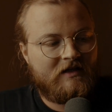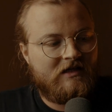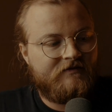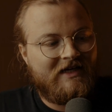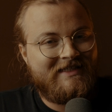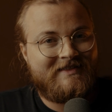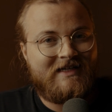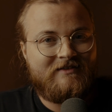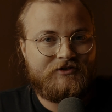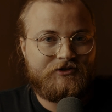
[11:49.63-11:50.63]
If I need
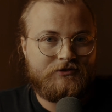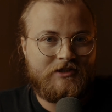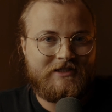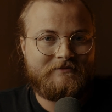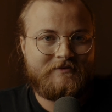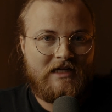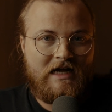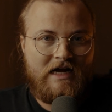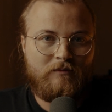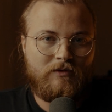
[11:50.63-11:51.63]
silent shooting,
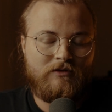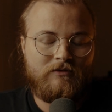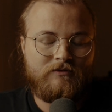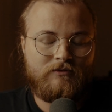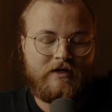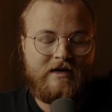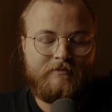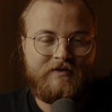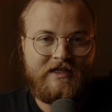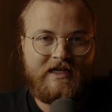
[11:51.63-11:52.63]
I will
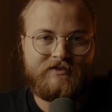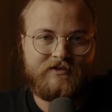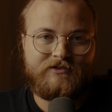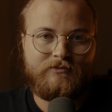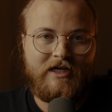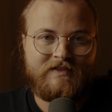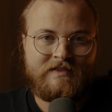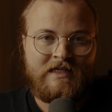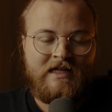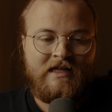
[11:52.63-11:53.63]
grab the
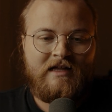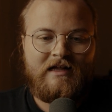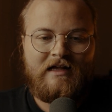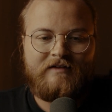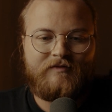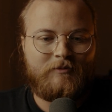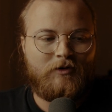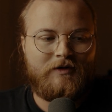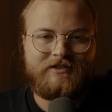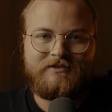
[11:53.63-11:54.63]
SL2-S. If I'm
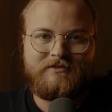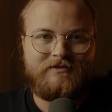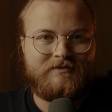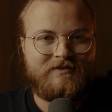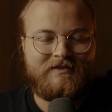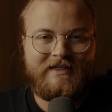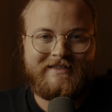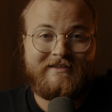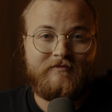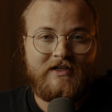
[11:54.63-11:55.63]
going to
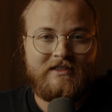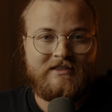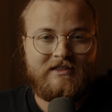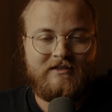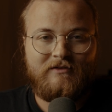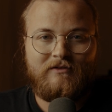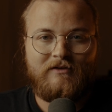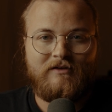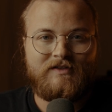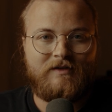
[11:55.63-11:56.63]
like an event
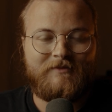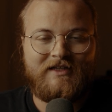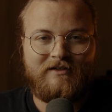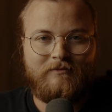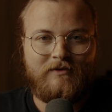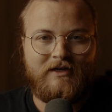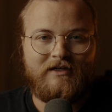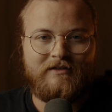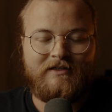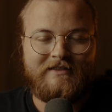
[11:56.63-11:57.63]
or something
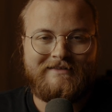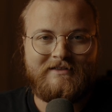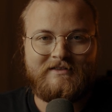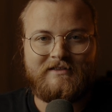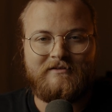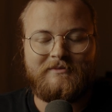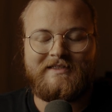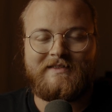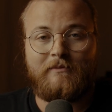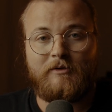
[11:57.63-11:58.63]
where there's going to be
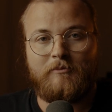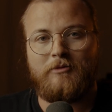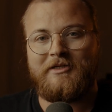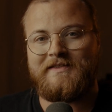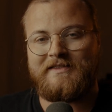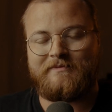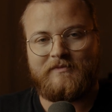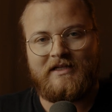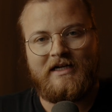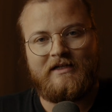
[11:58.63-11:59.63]
somber moments,
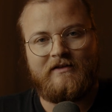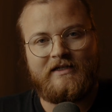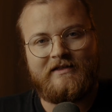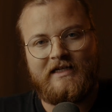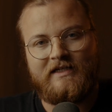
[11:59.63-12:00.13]
I like the